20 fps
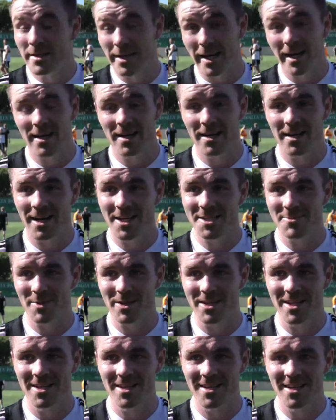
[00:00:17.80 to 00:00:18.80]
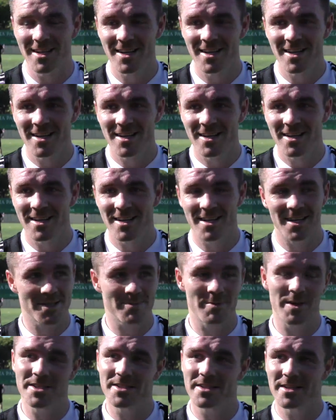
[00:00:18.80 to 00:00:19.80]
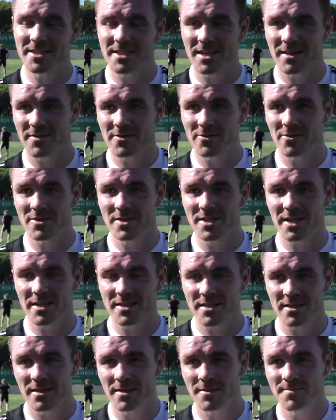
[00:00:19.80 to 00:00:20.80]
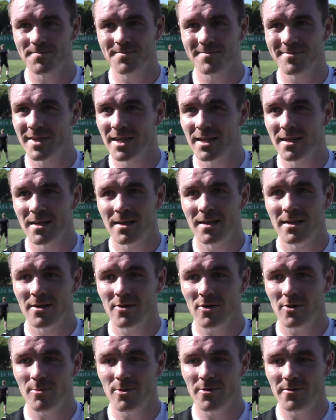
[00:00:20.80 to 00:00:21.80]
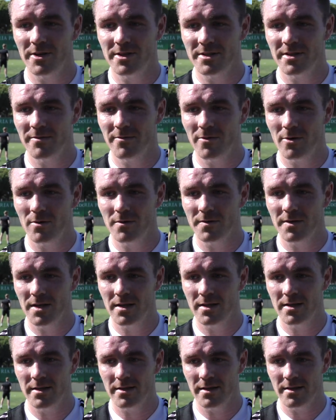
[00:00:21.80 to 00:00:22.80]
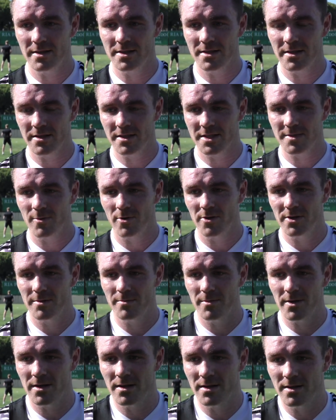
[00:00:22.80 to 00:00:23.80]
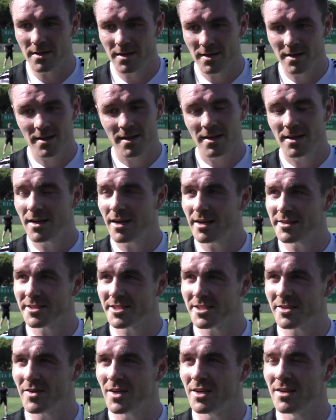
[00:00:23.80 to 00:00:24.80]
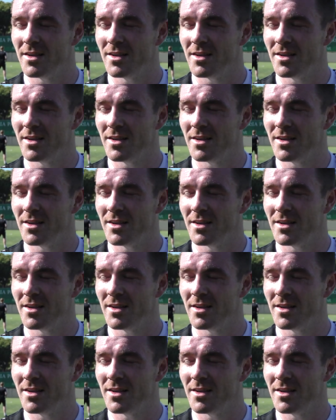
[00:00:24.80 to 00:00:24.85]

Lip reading: Yeah, it has been, especially this afternoon session. A lot more running involved than this morning, but hard as ever.